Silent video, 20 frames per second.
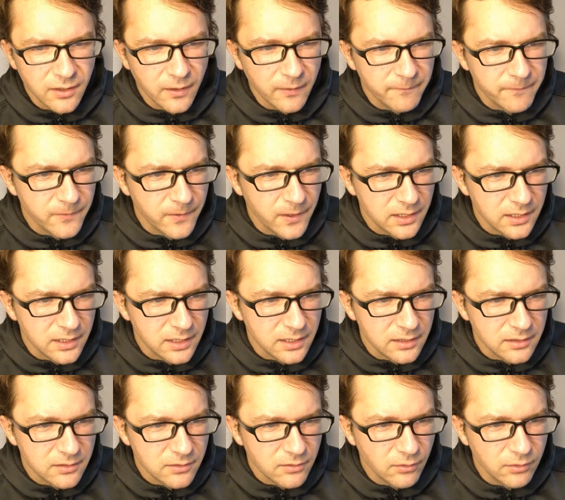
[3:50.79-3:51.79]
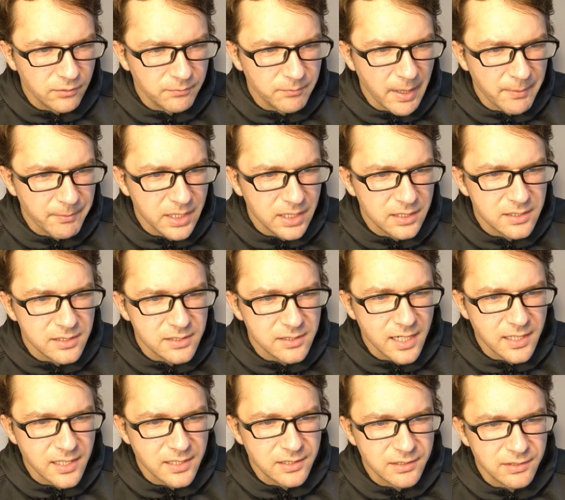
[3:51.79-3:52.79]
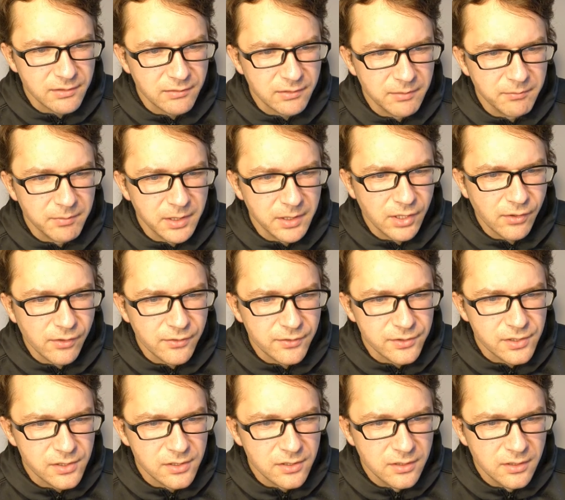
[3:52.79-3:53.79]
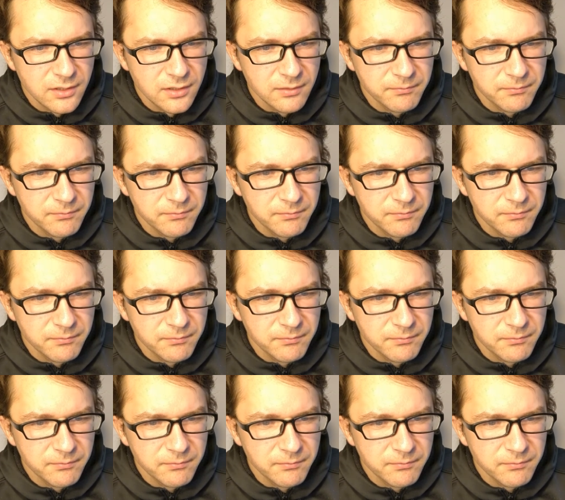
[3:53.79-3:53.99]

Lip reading: of thinking called mapping is necessary, because